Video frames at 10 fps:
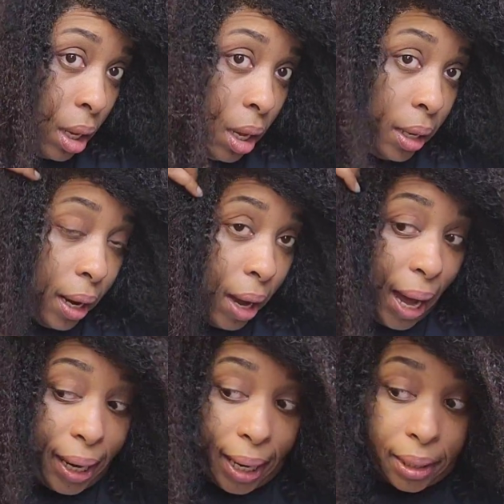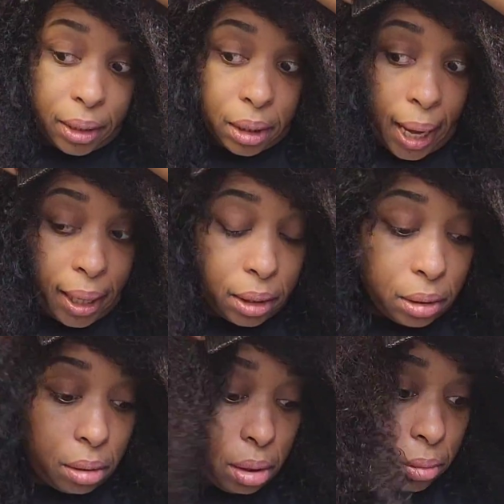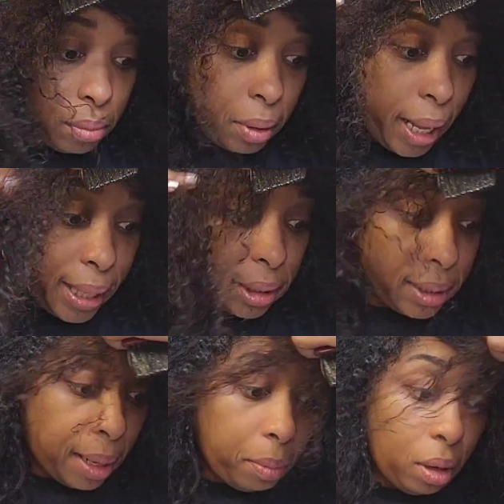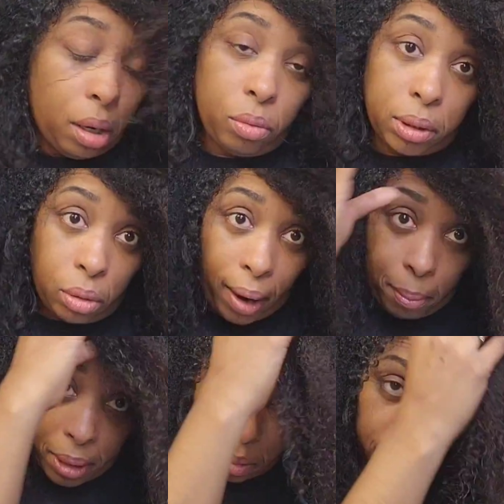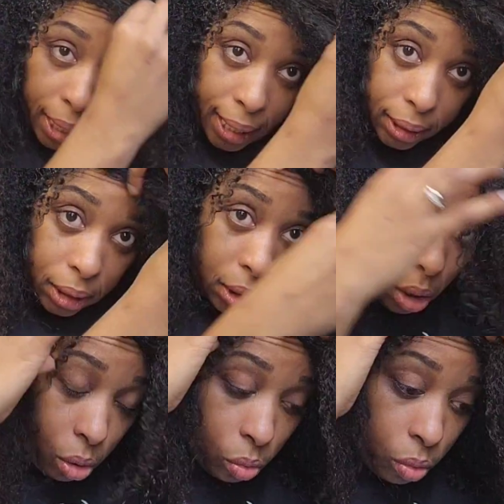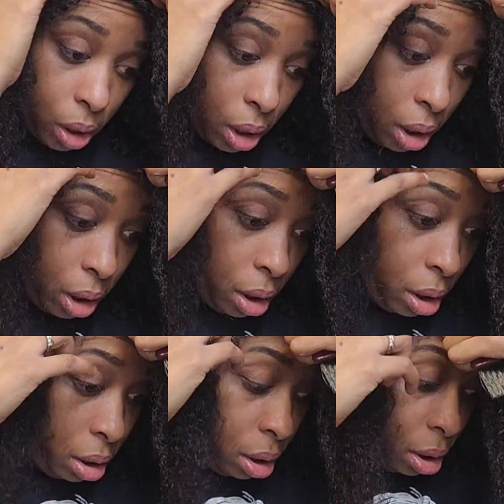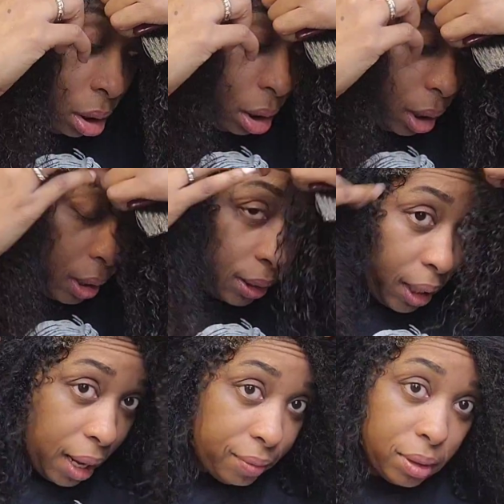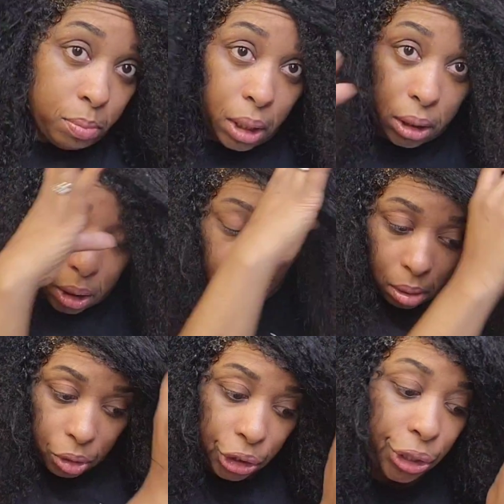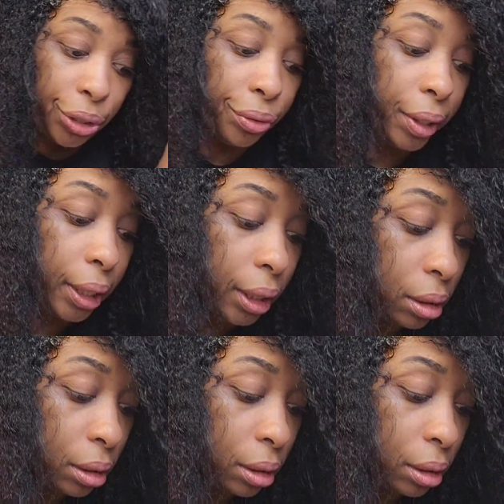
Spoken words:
Now I got the molasses I bought was grandma's molasses, so it doesn't have as much sugar in it,